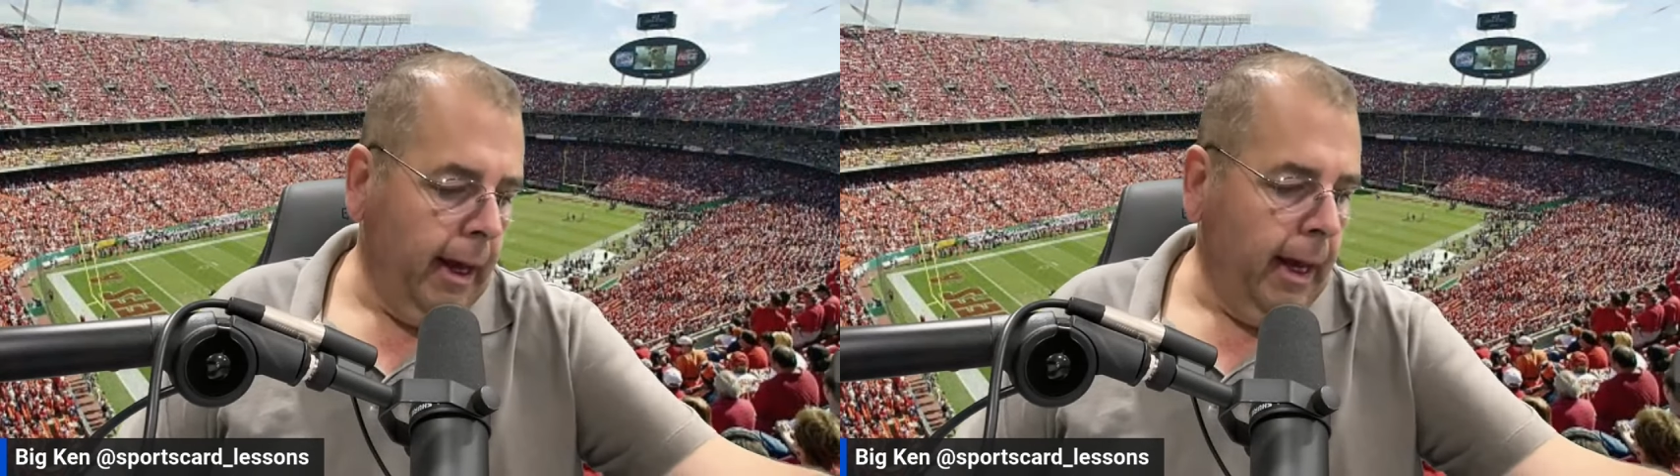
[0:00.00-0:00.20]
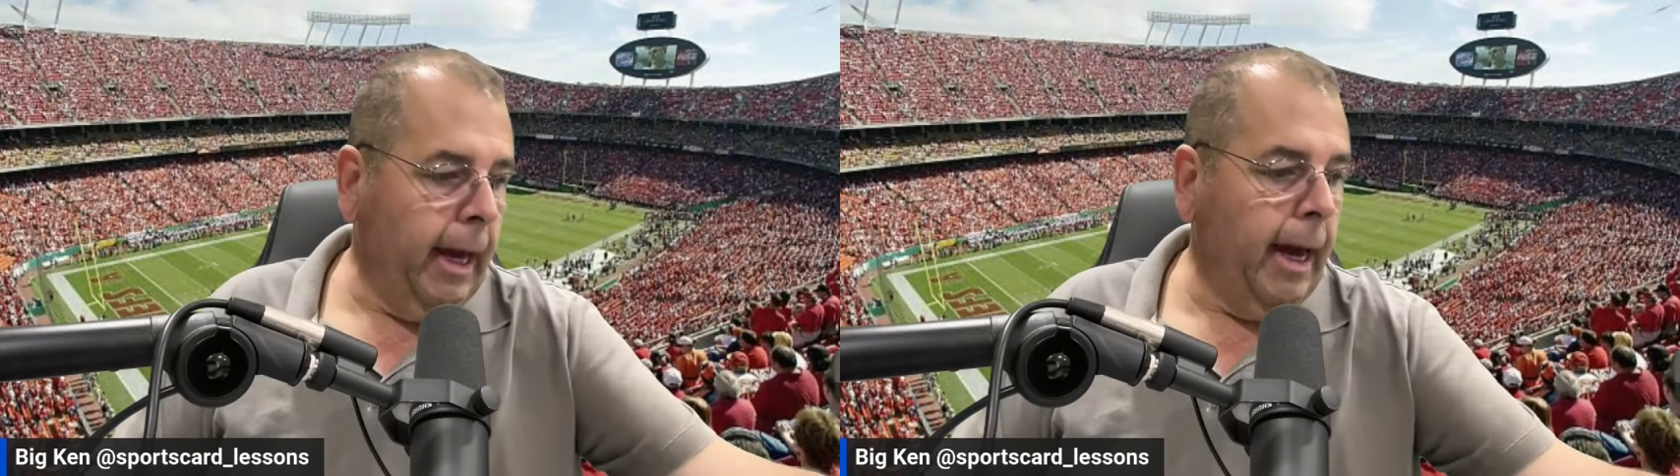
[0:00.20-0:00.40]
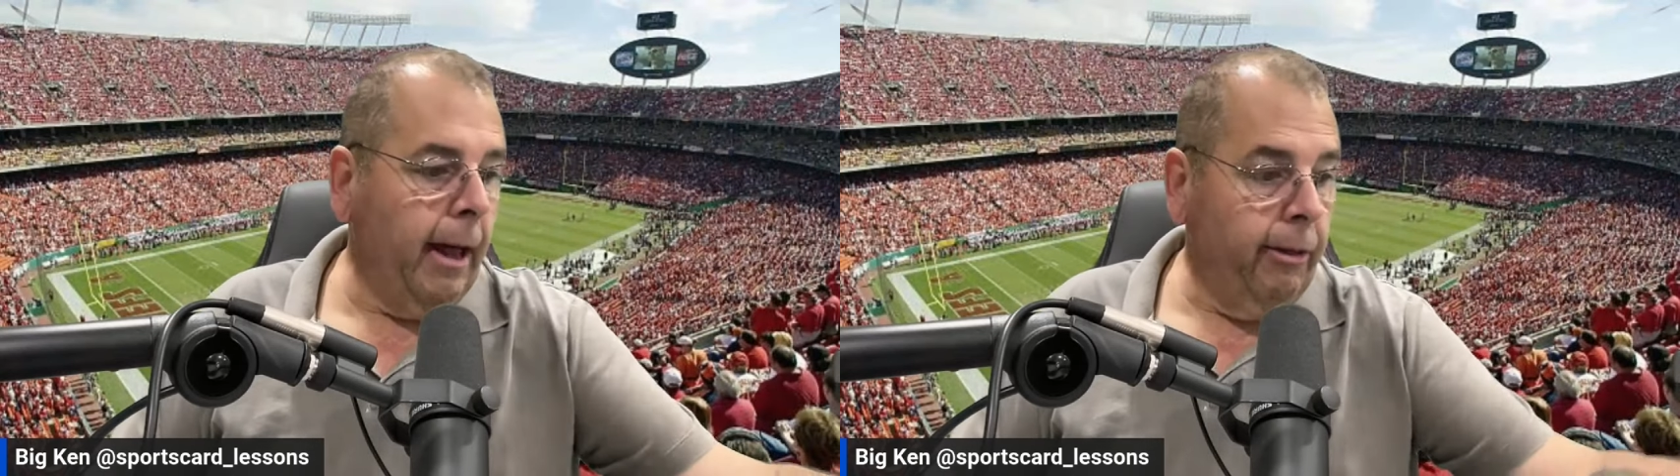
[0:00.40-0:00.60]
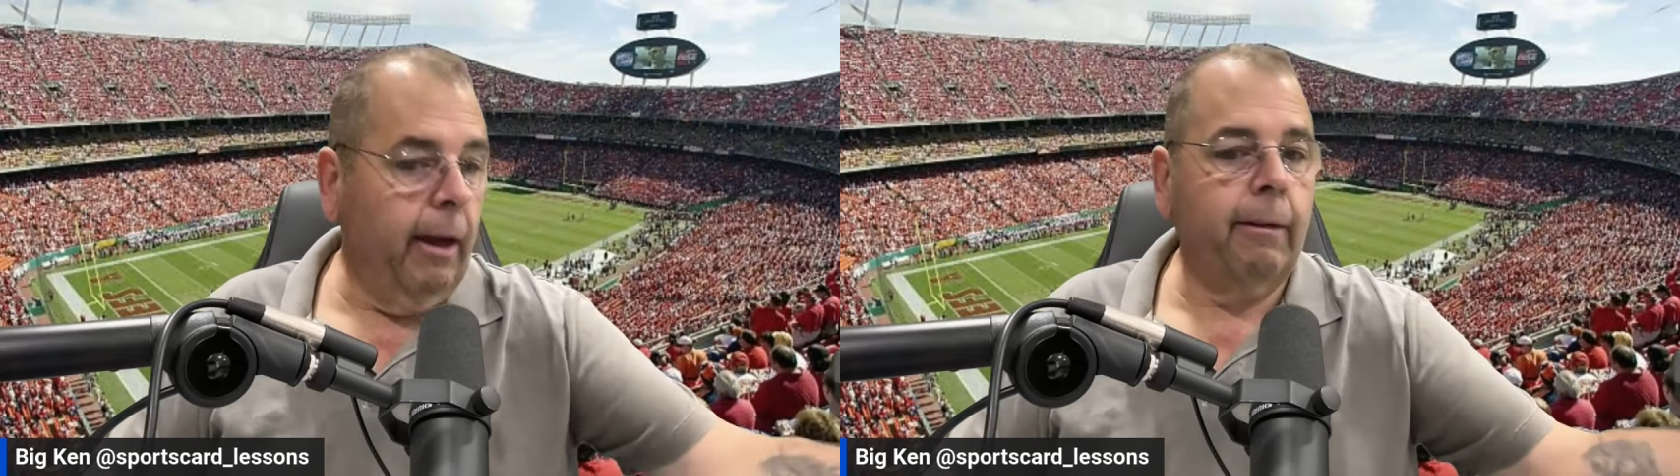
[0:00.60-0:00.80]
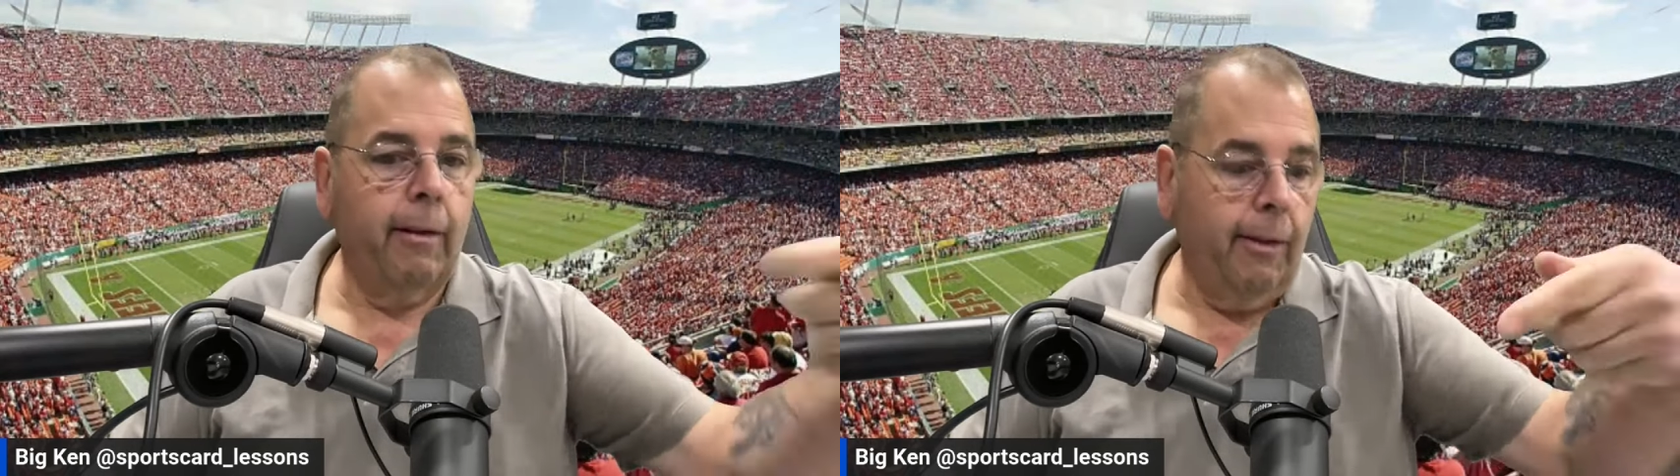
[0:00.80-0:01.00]
He had
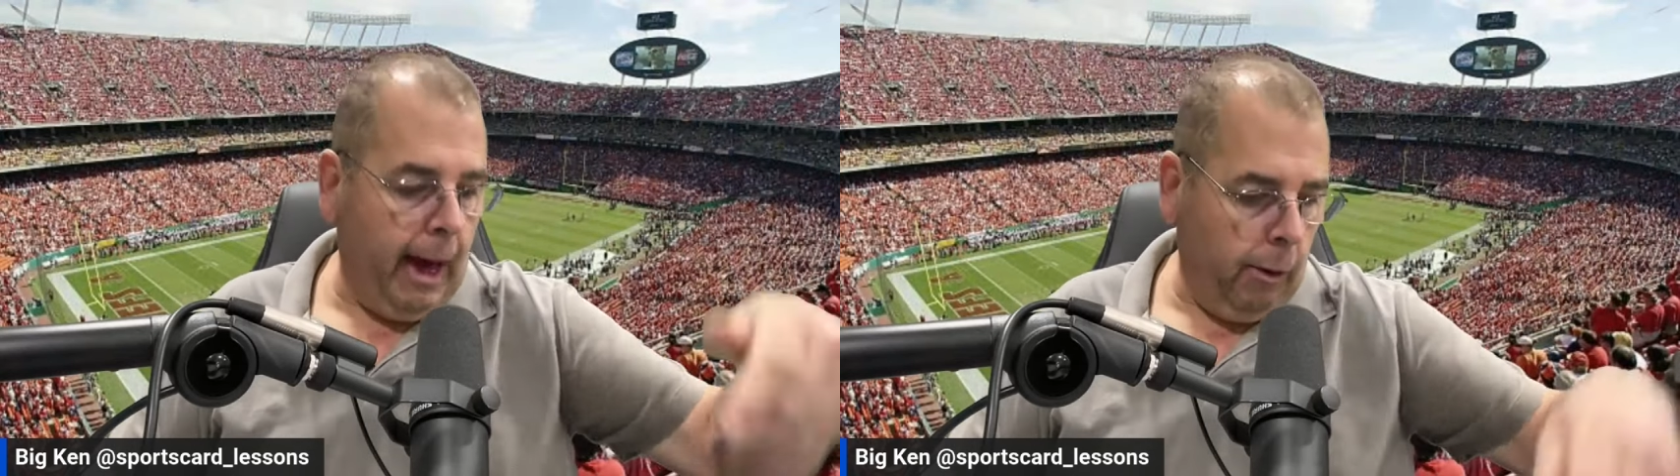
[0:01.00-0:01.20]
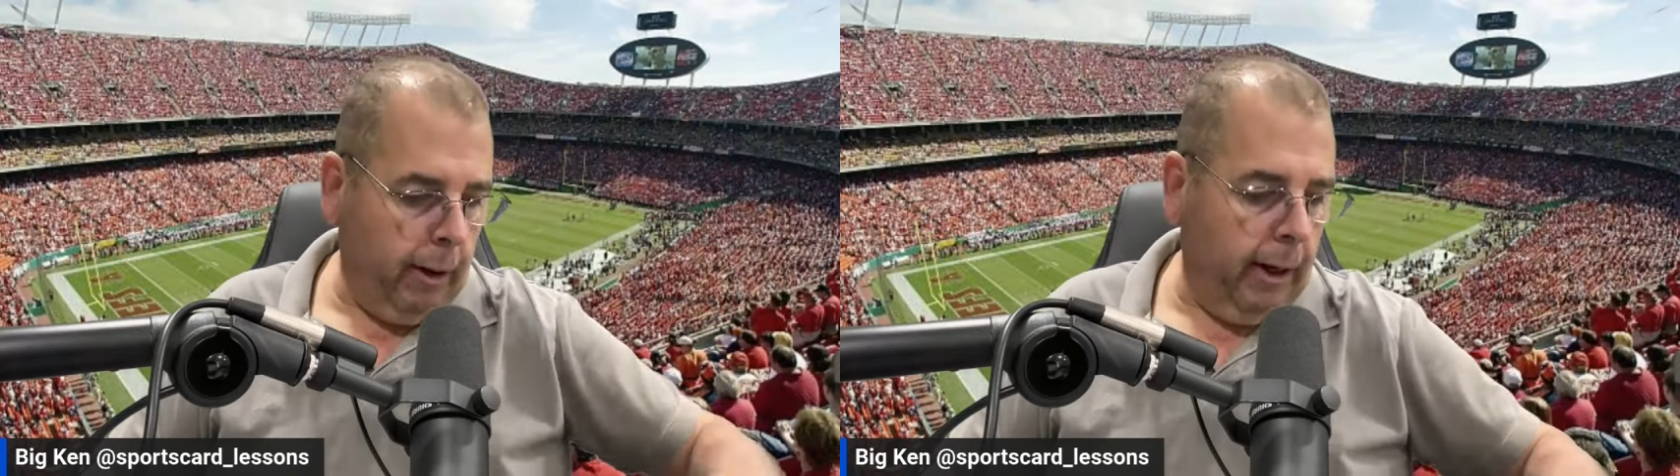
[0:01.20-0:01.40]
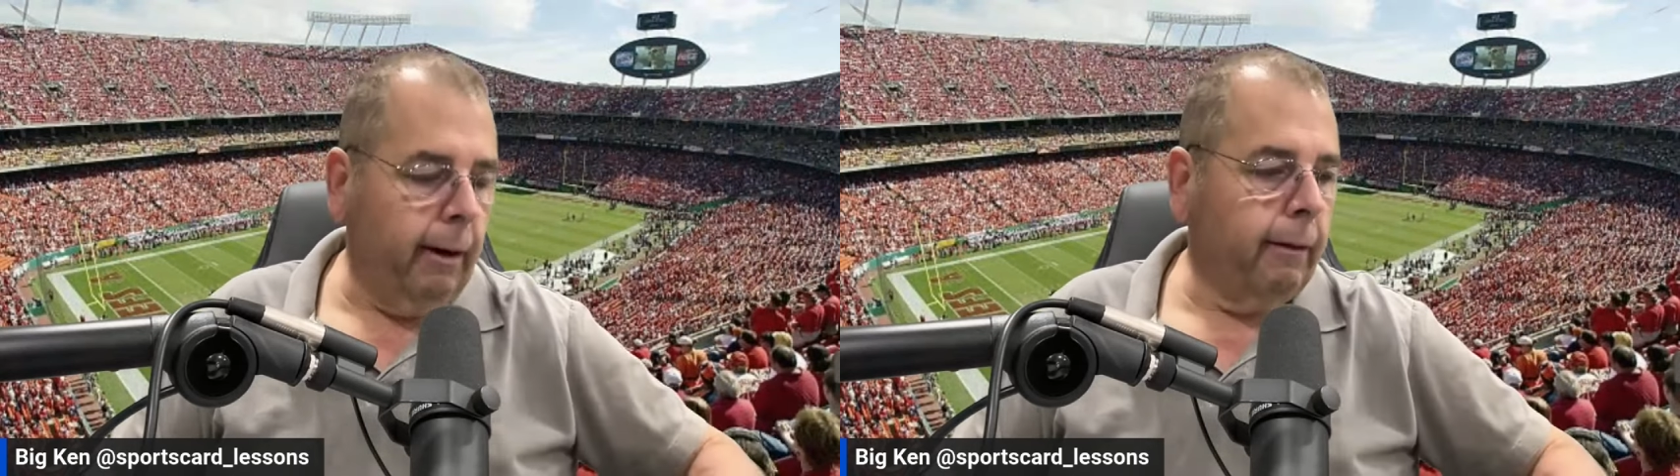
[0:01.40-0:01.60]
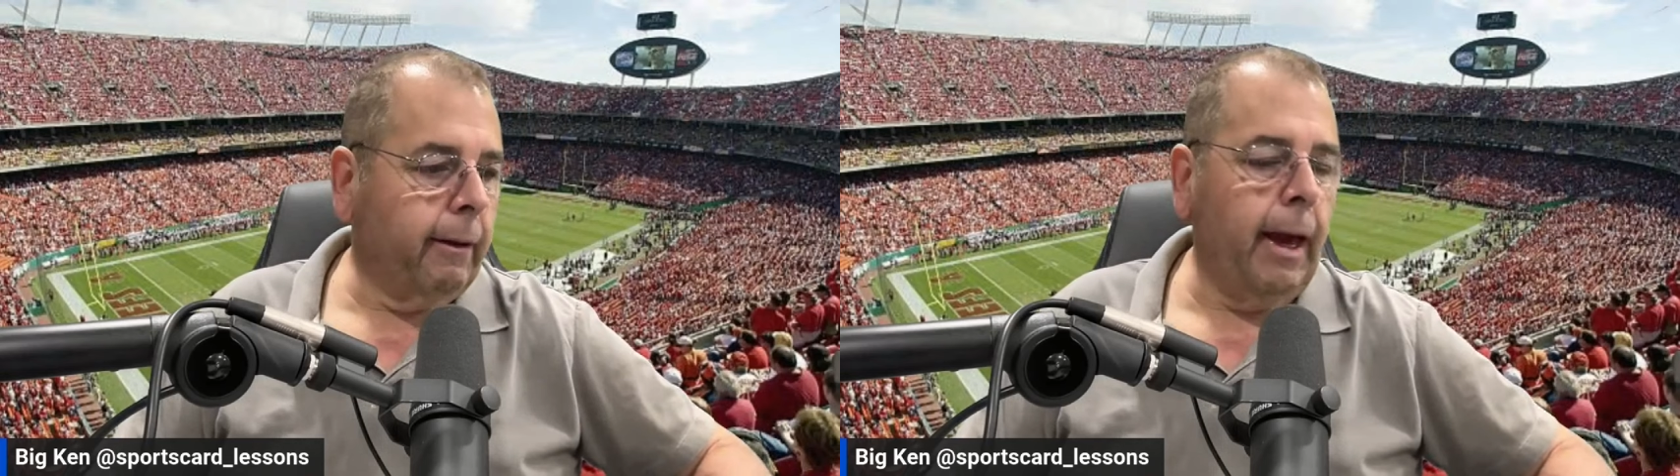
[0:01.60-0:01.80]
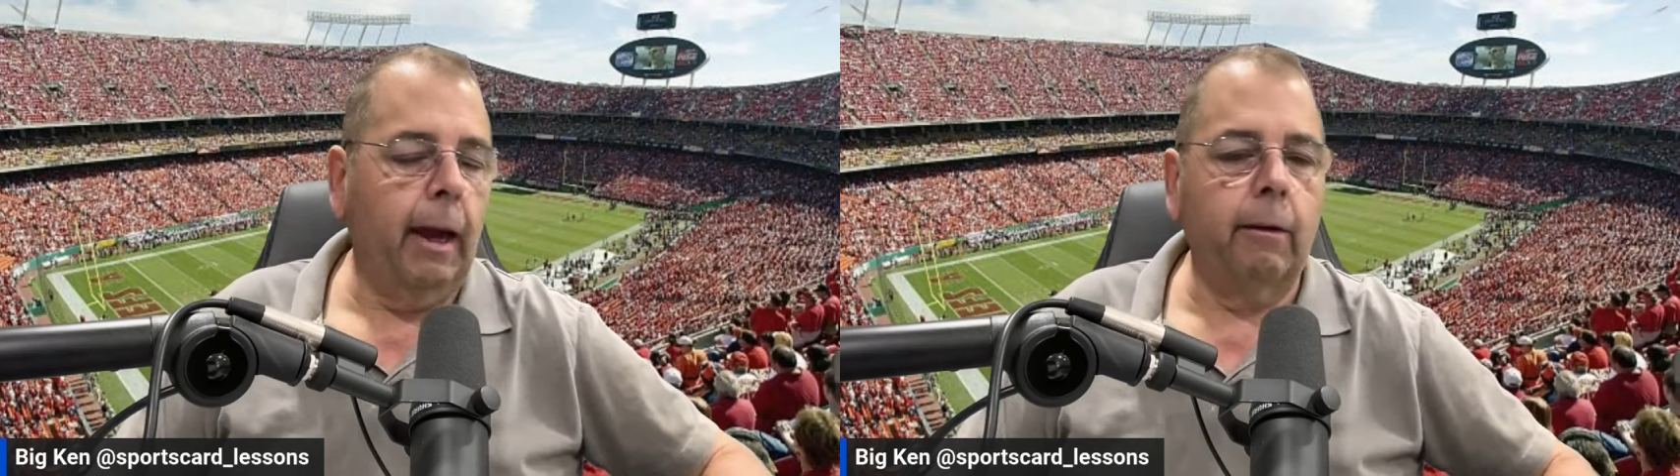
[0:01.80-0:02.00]
this and that one in his
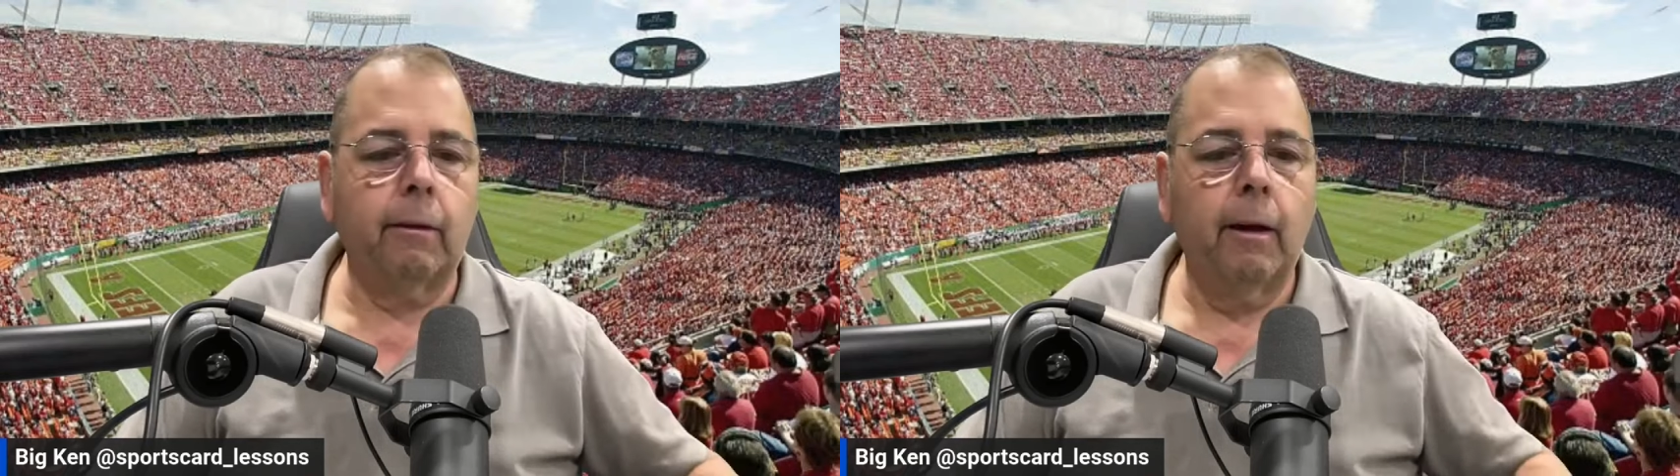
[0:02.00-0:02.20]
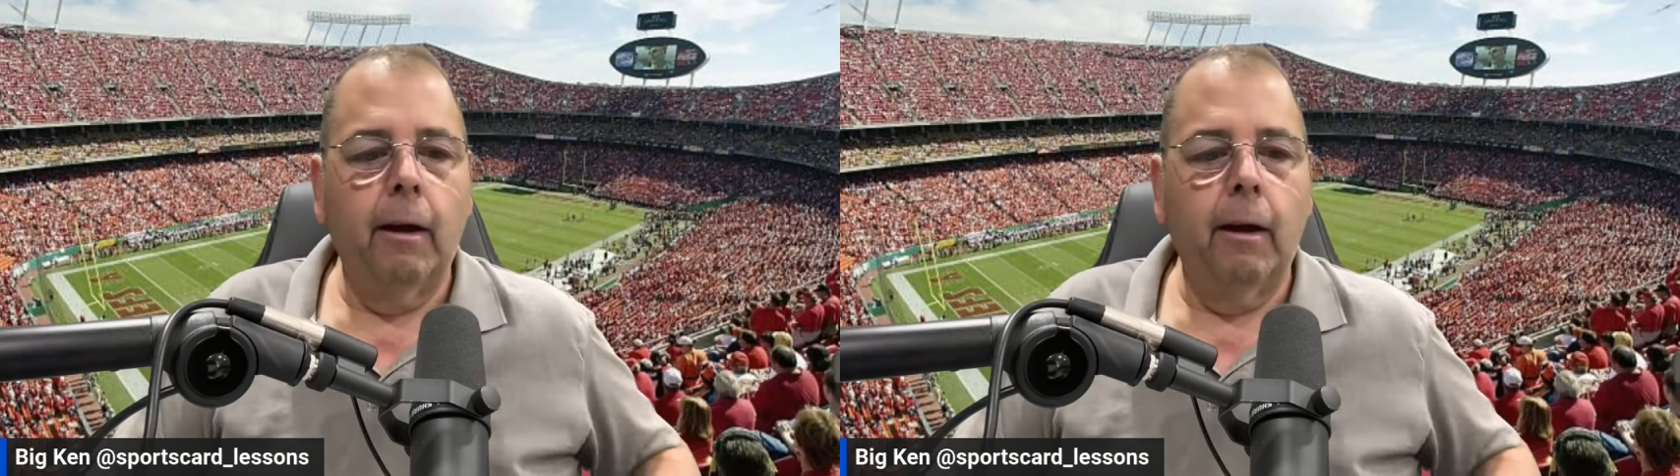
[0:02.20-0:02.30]
case.